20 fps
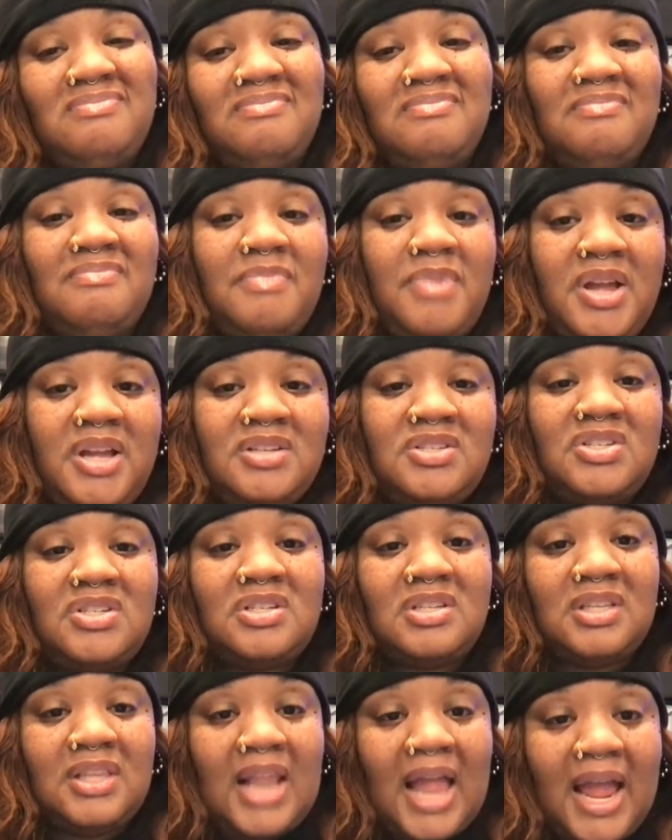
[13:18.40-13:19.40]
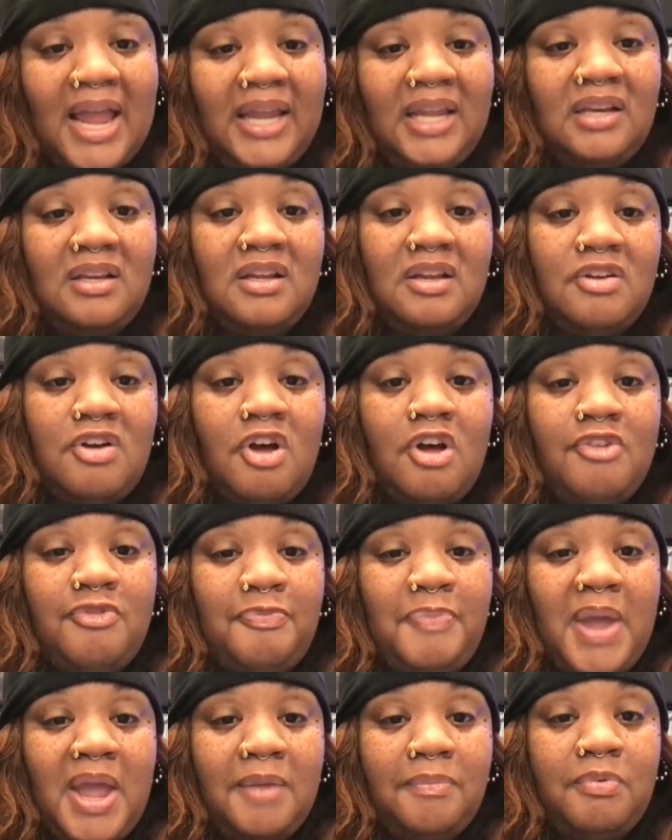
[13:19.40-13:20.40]
much slight of
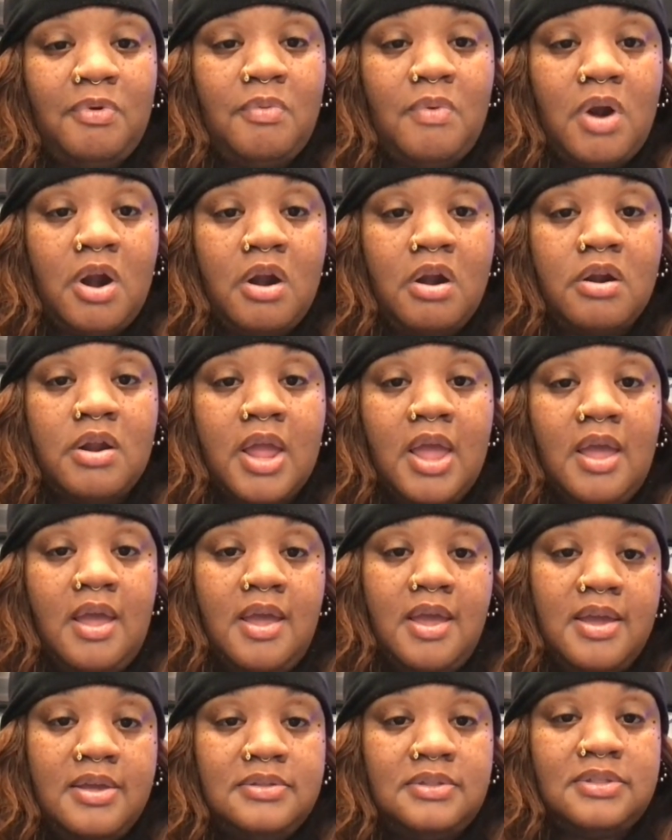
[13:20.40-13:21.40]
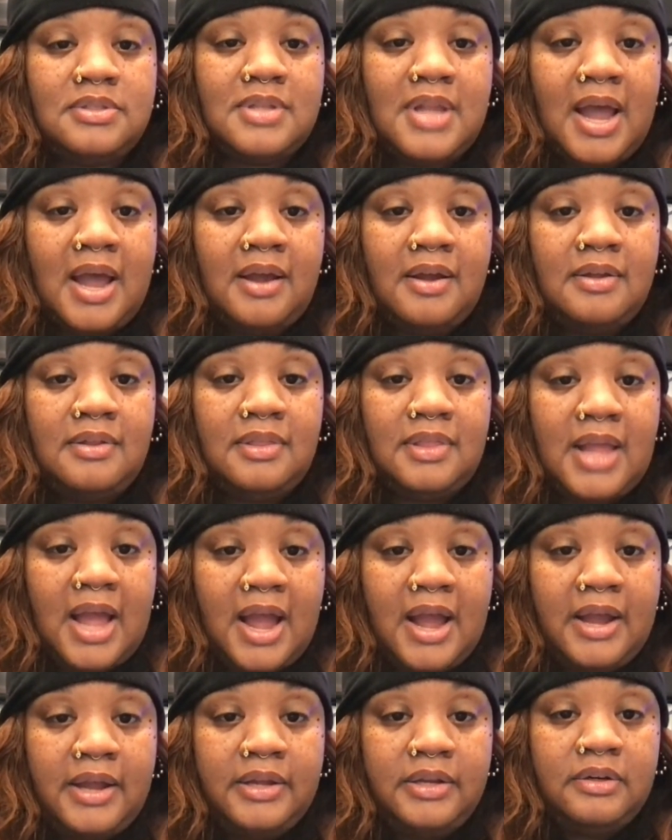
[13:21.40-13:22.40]
paperwork. It's not a
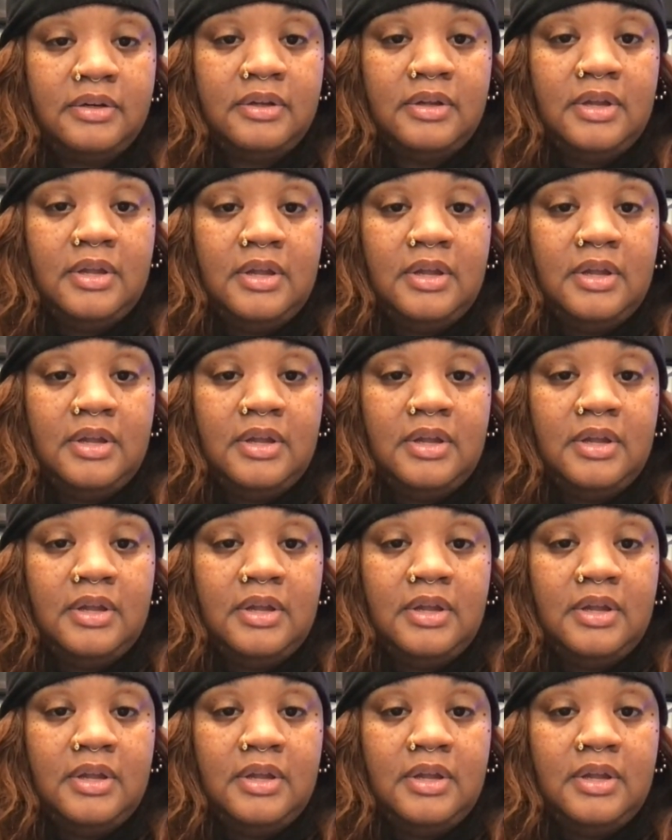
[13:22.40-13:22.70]
lot.